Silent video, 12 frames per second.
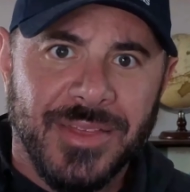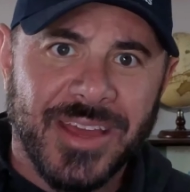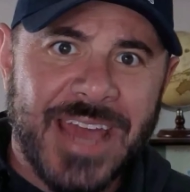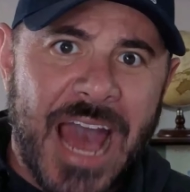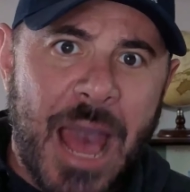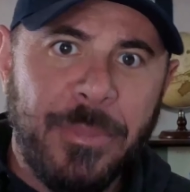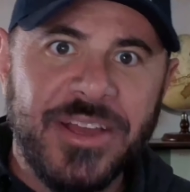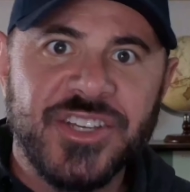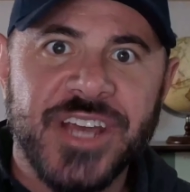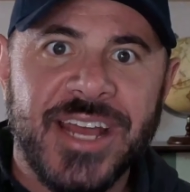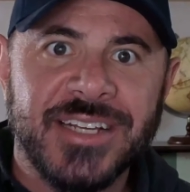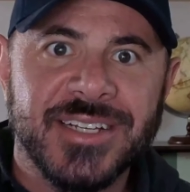The copy
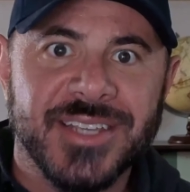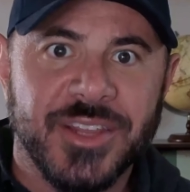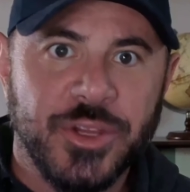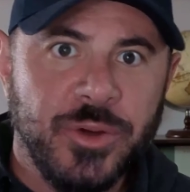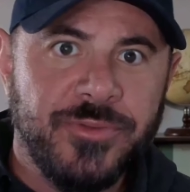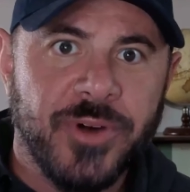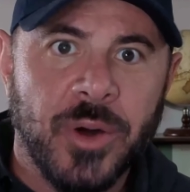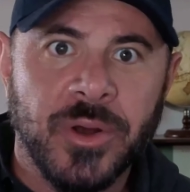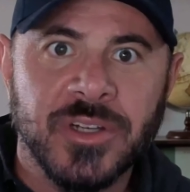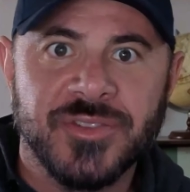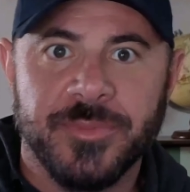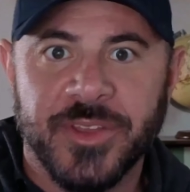changes and the new
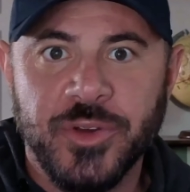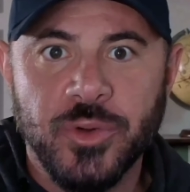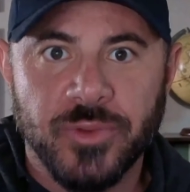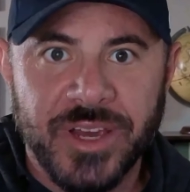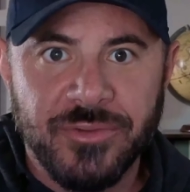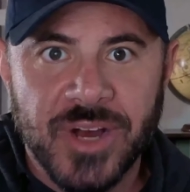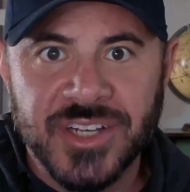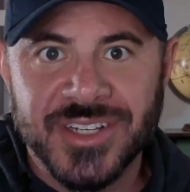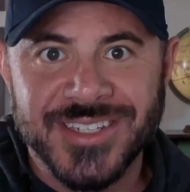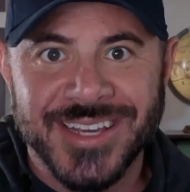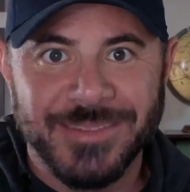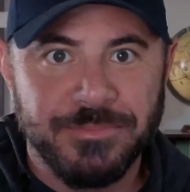photos from the two
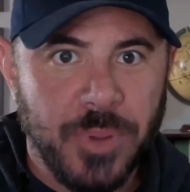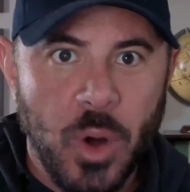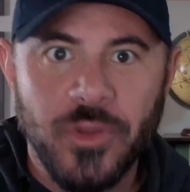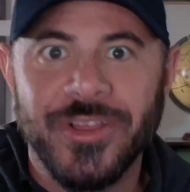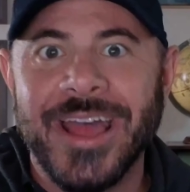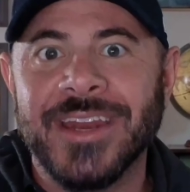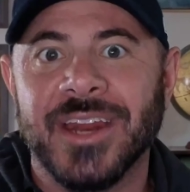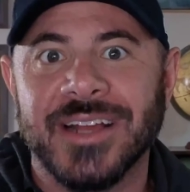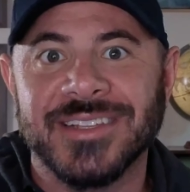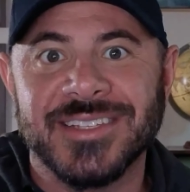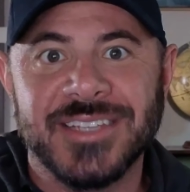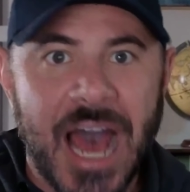refreshes had both landed
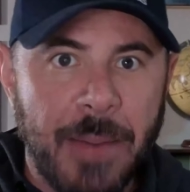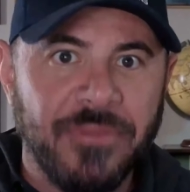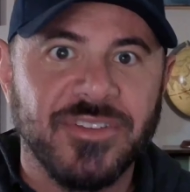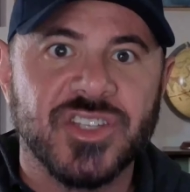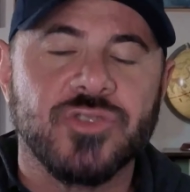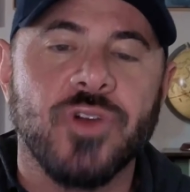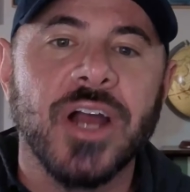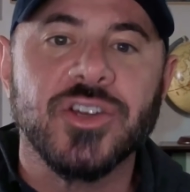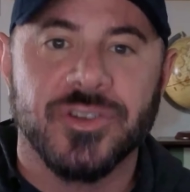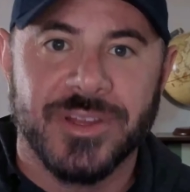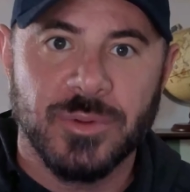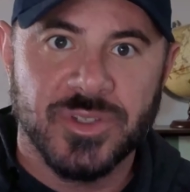on top of a
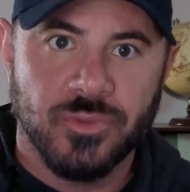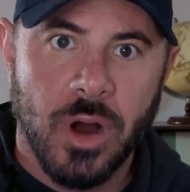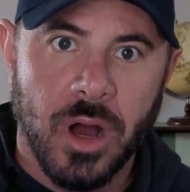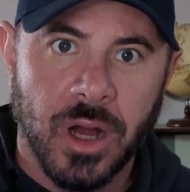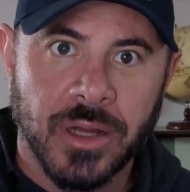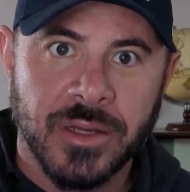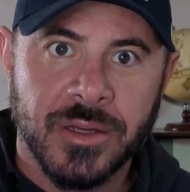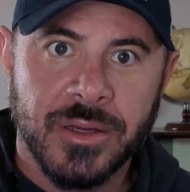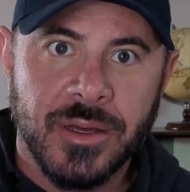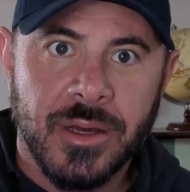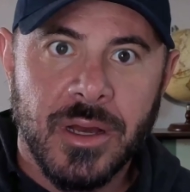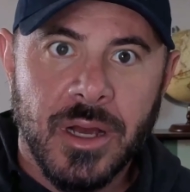structure that was wrong.
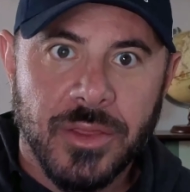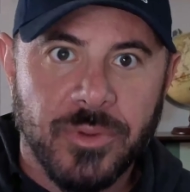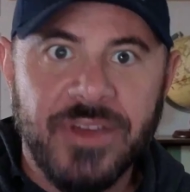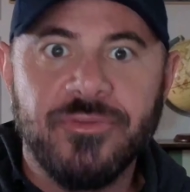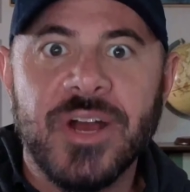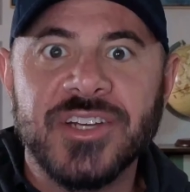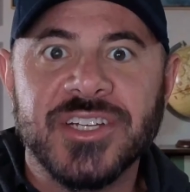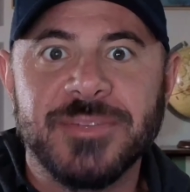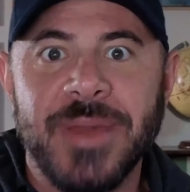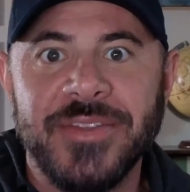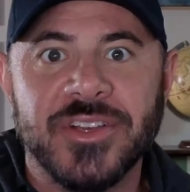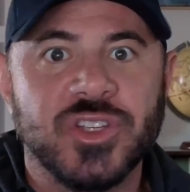The
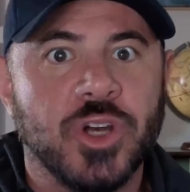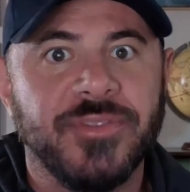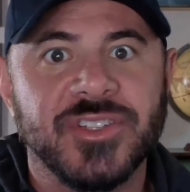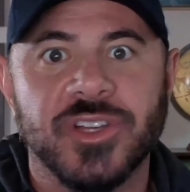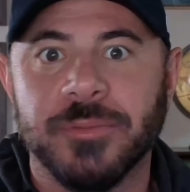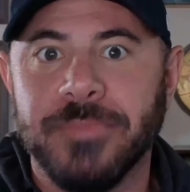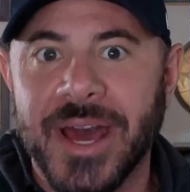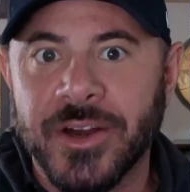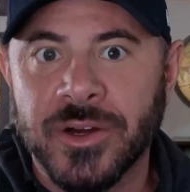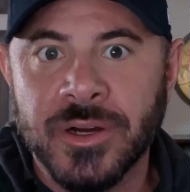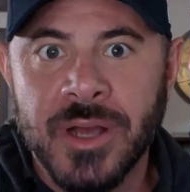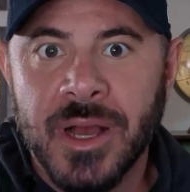refreshes made the surface look
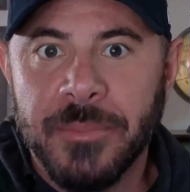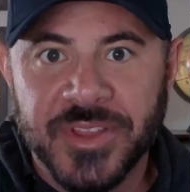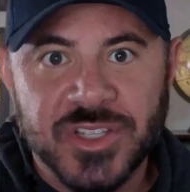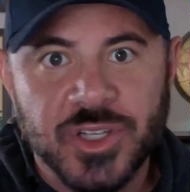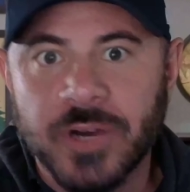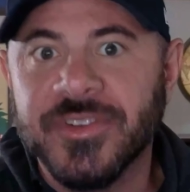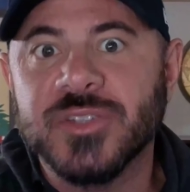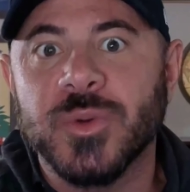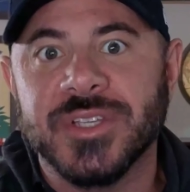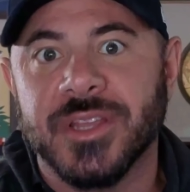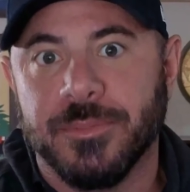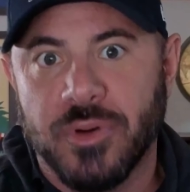better, but the surface
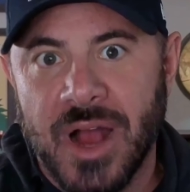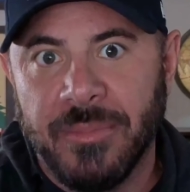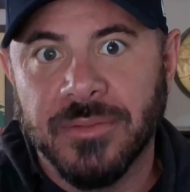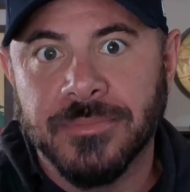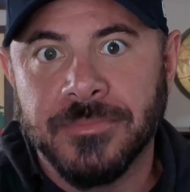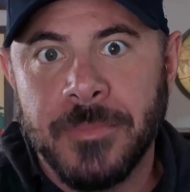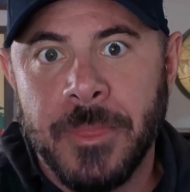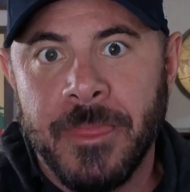wasn't the problem.